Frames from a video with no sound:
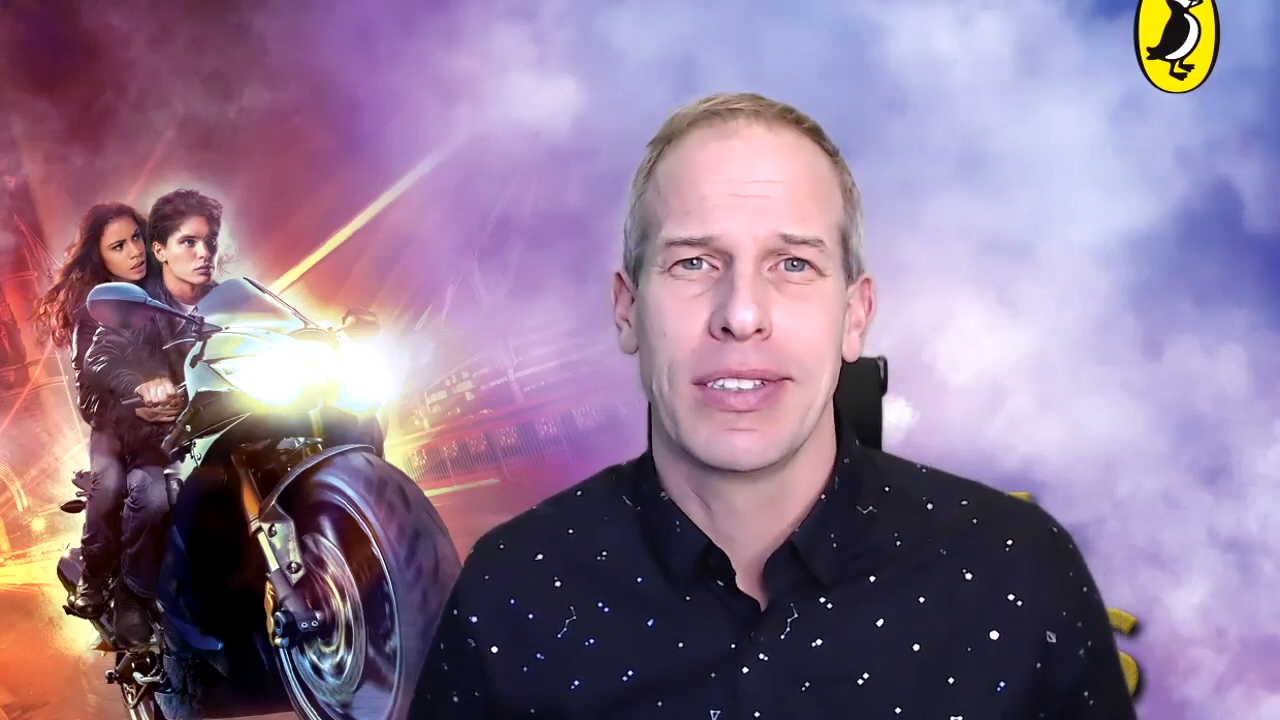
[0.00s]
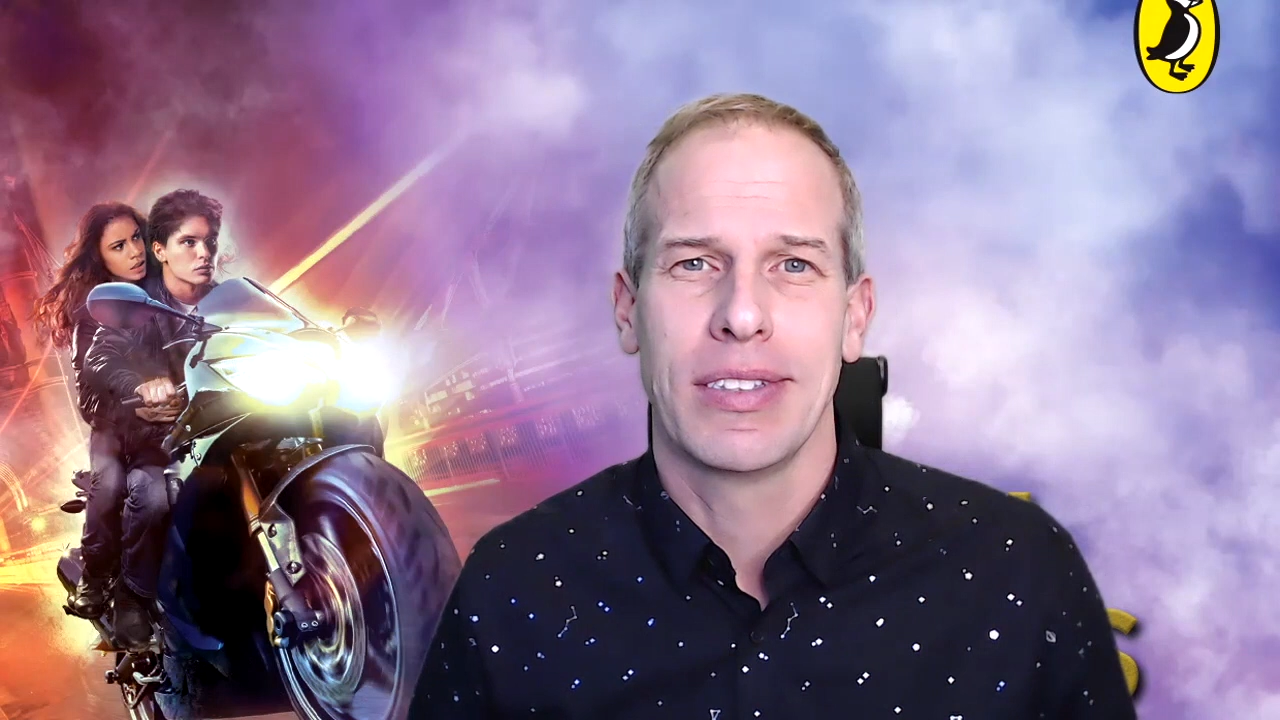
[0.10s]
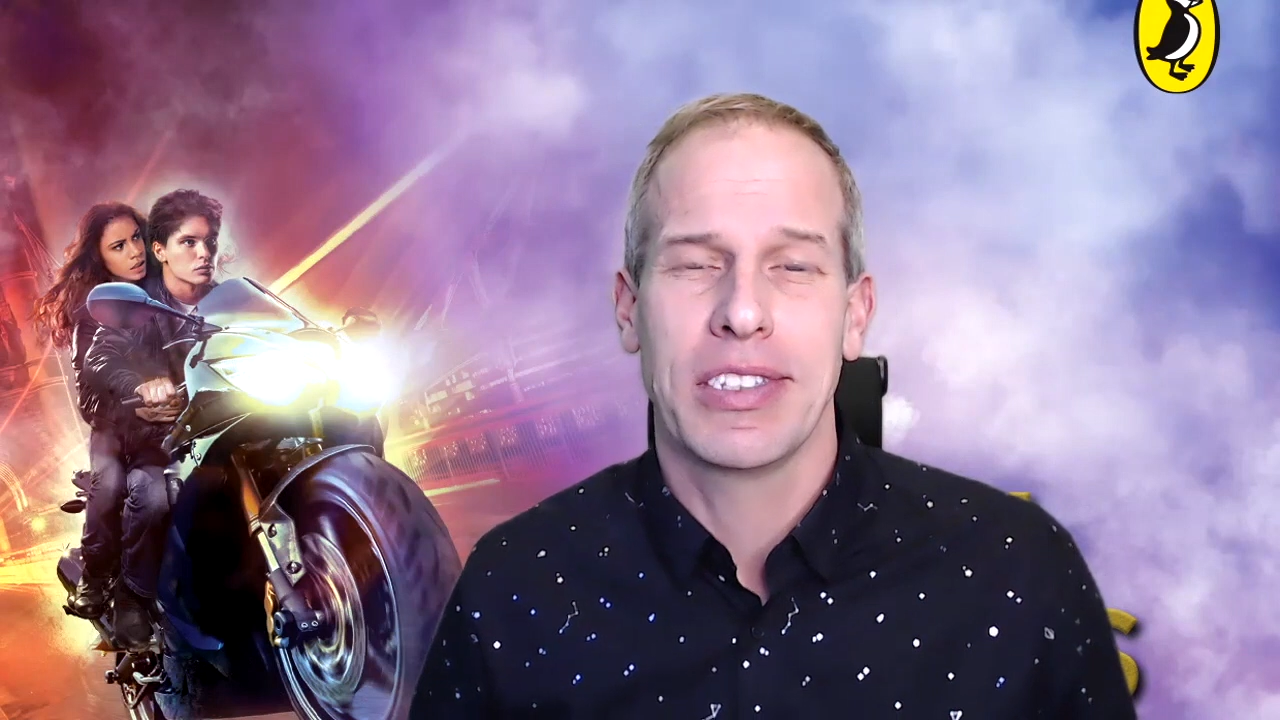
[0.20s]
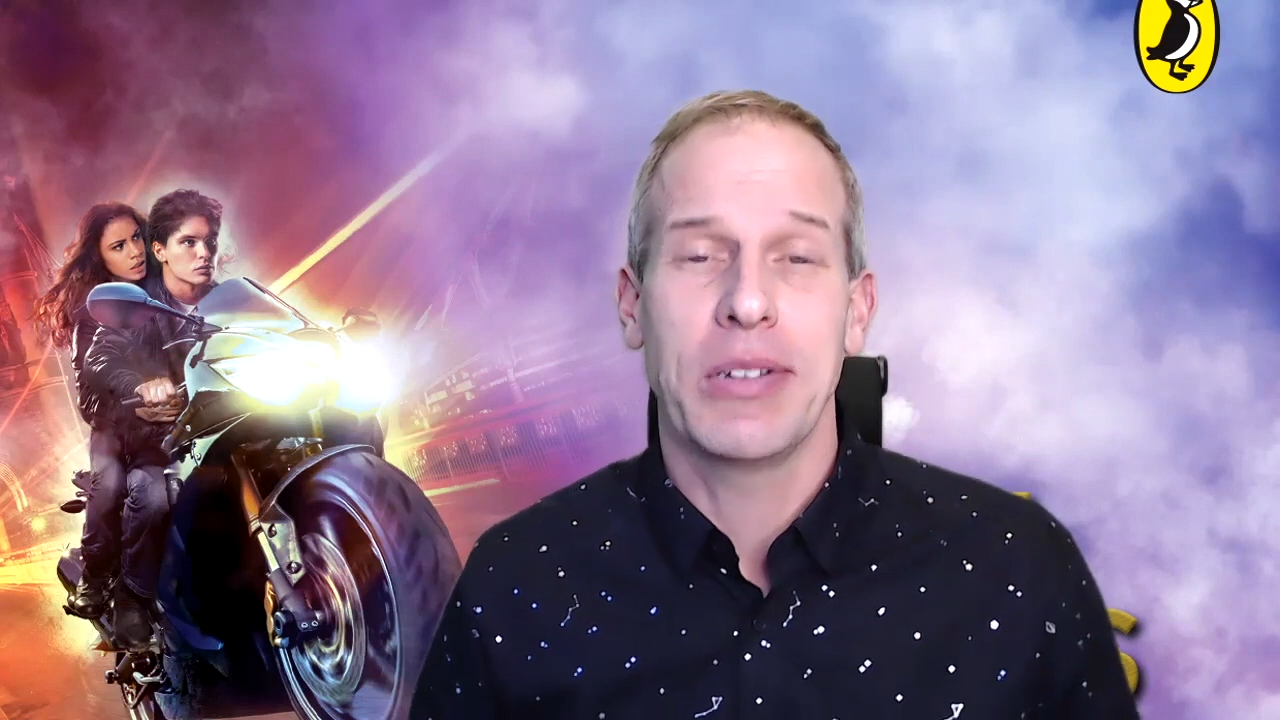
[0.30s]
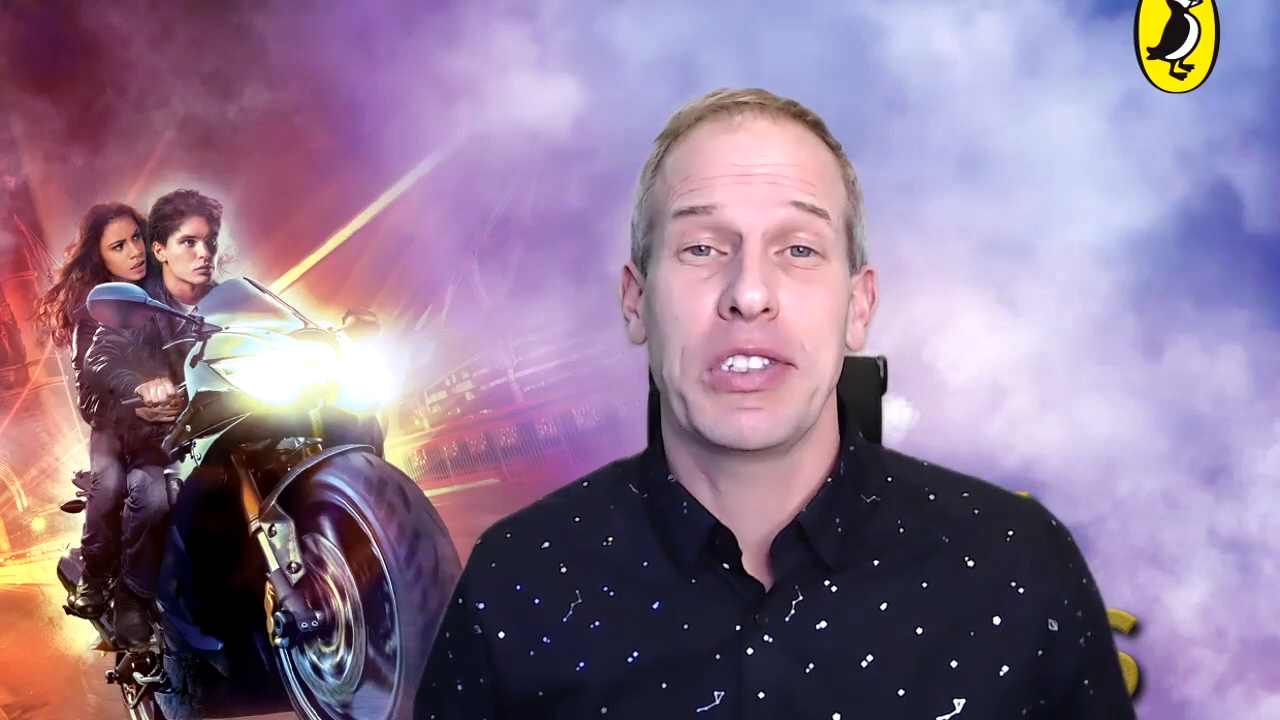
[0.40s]

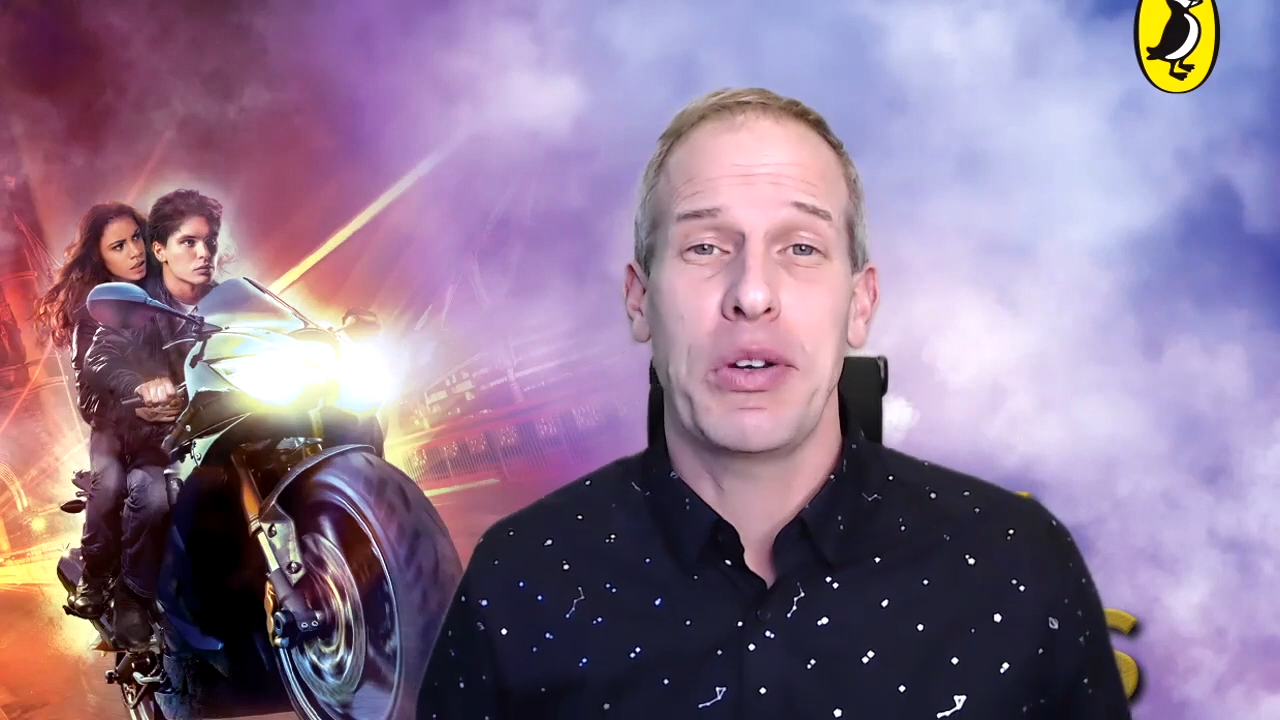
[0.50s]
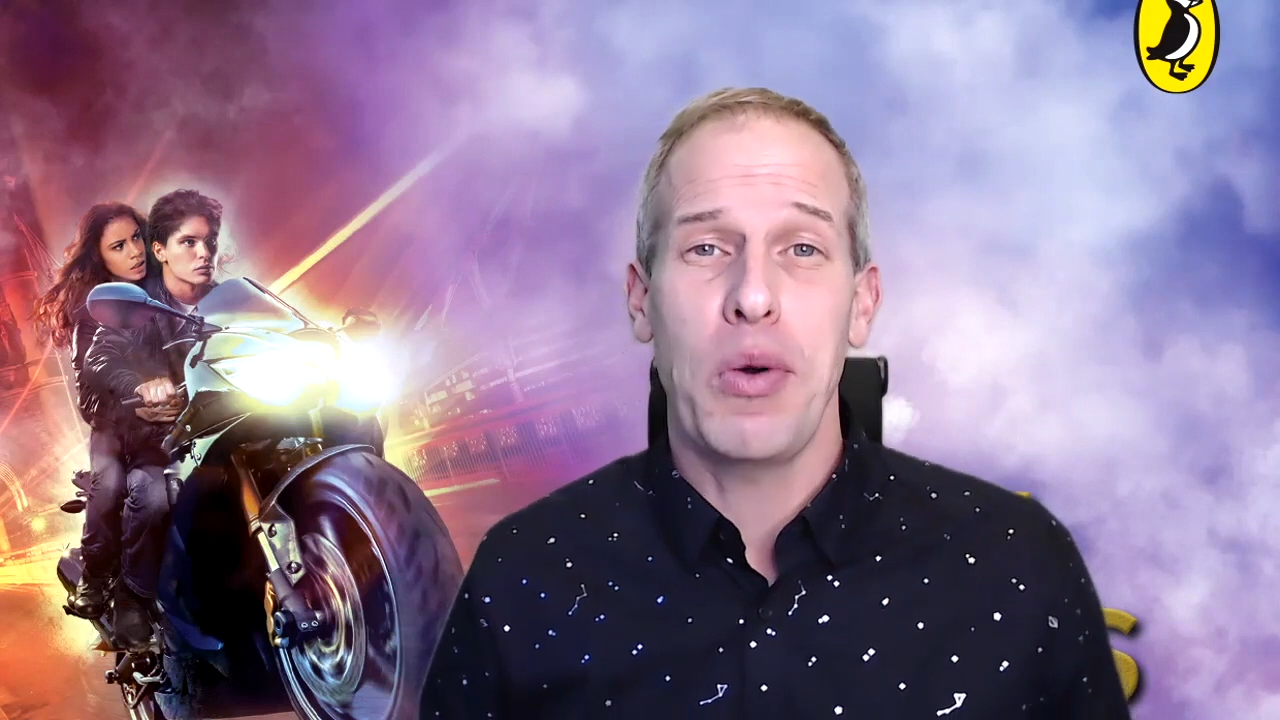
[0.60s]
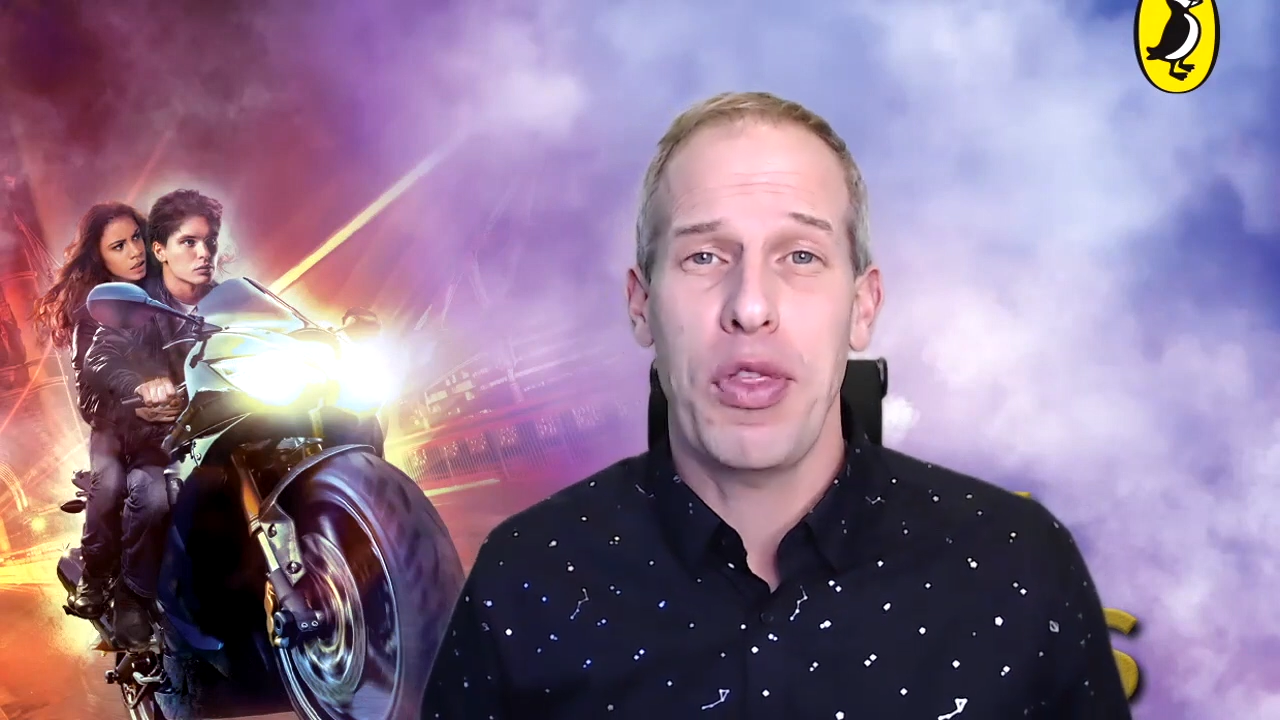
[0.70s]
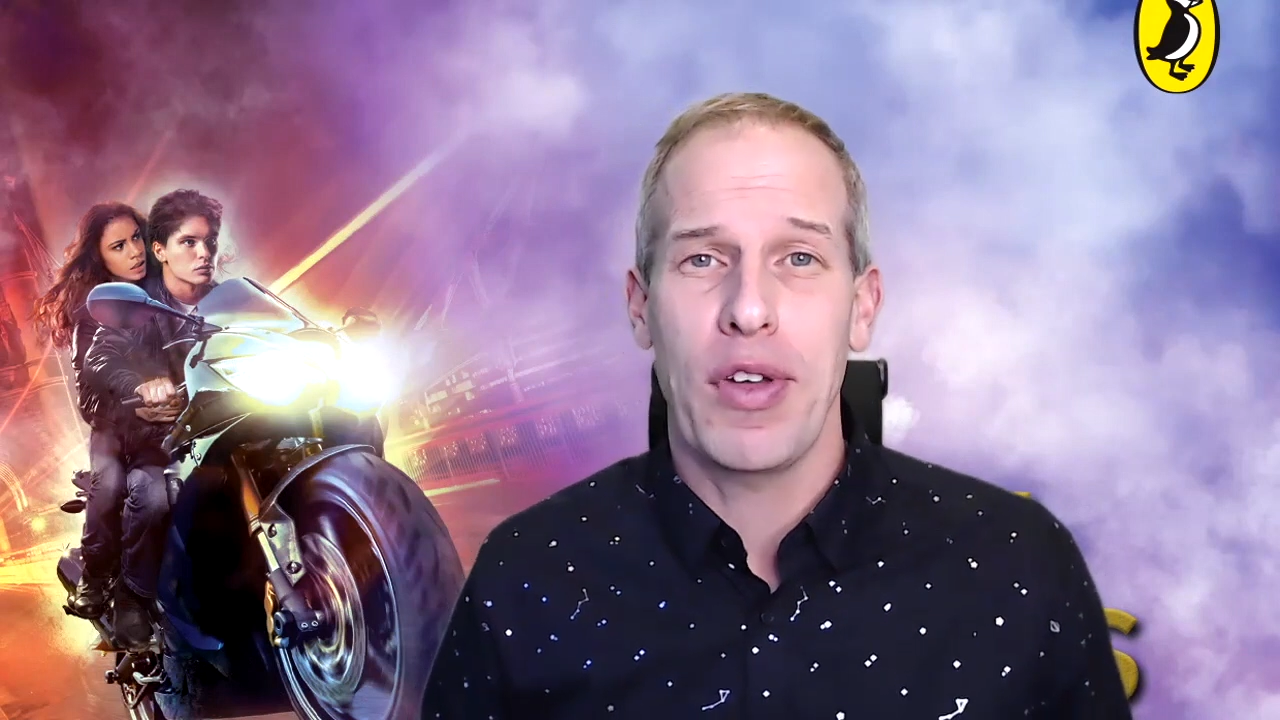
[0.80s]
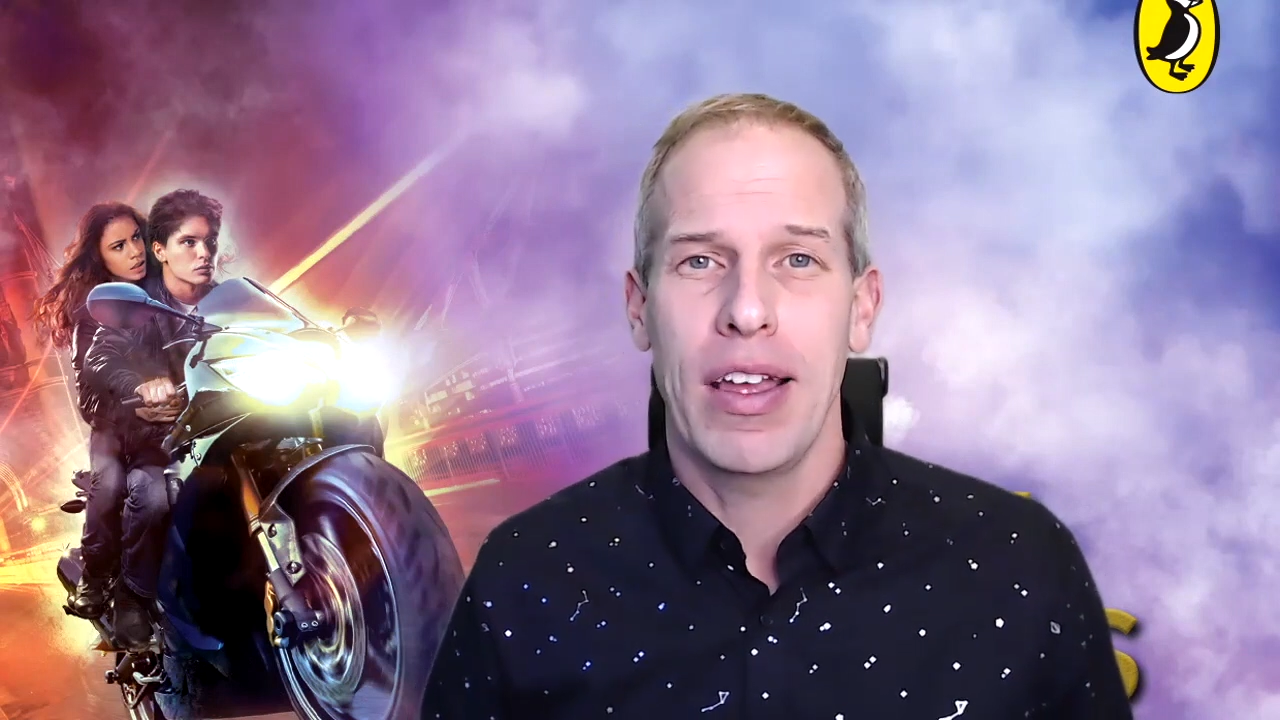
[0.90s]
so as an
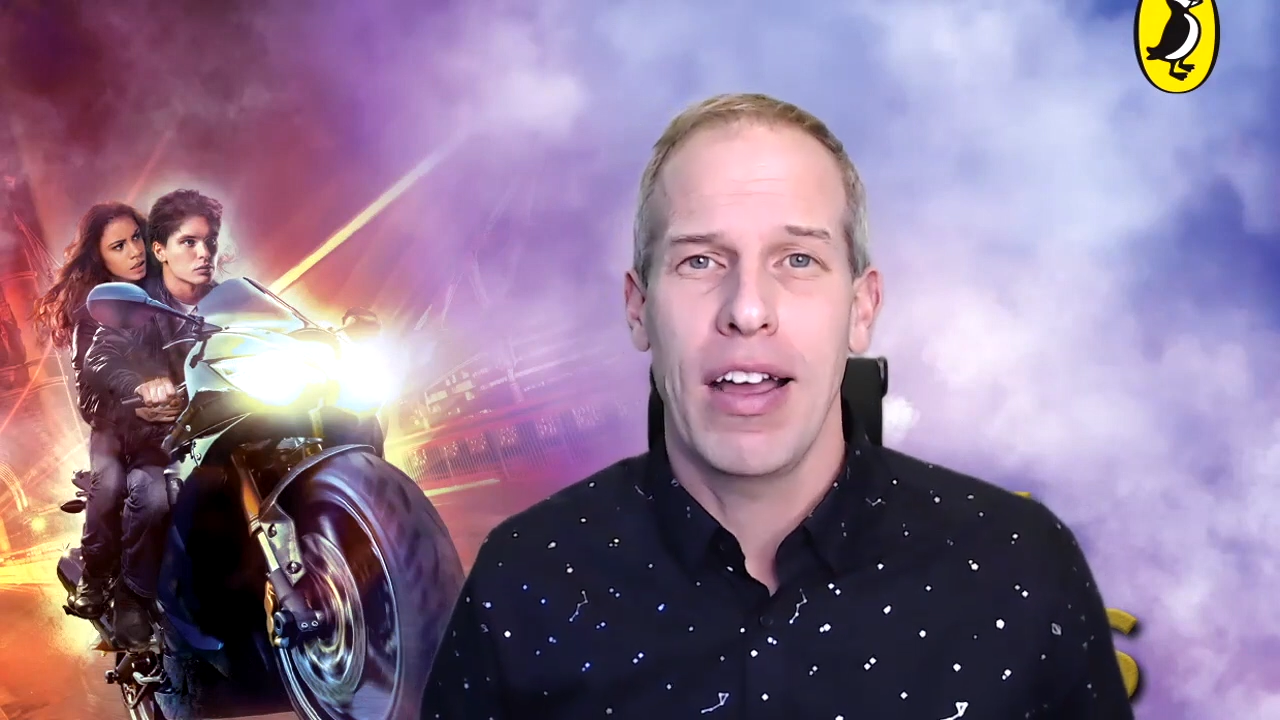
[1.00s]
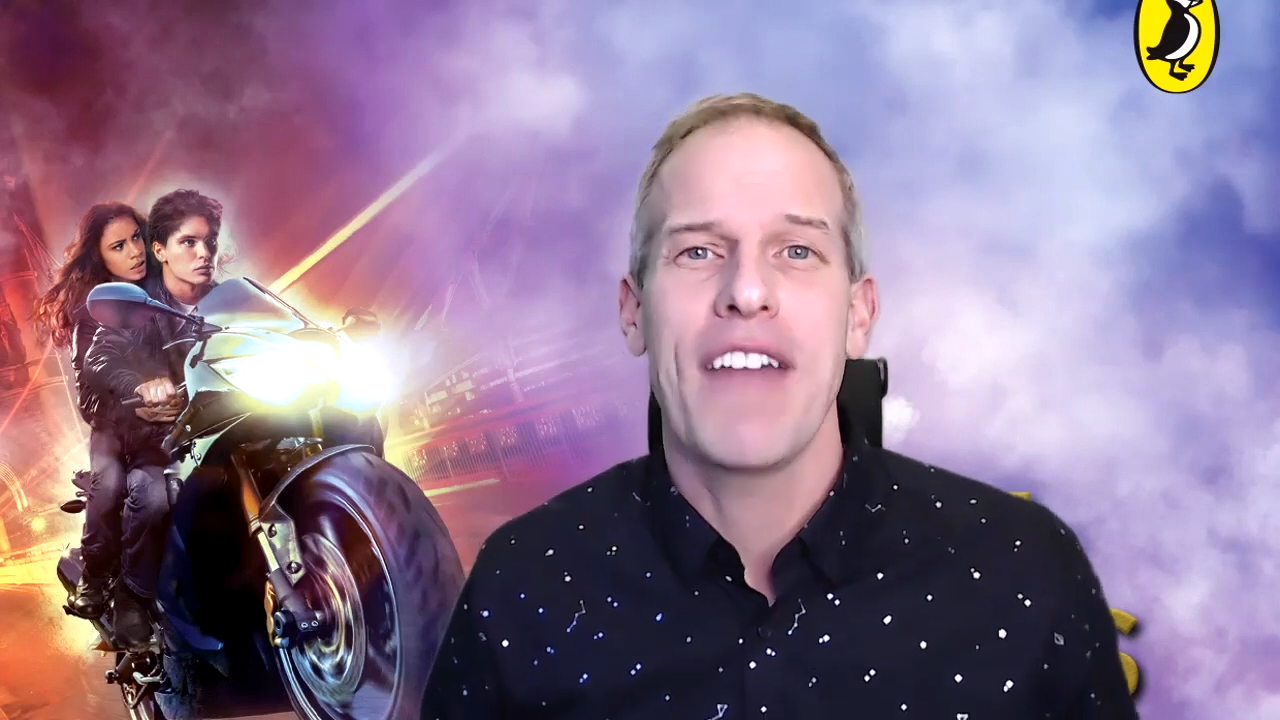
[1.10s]
author,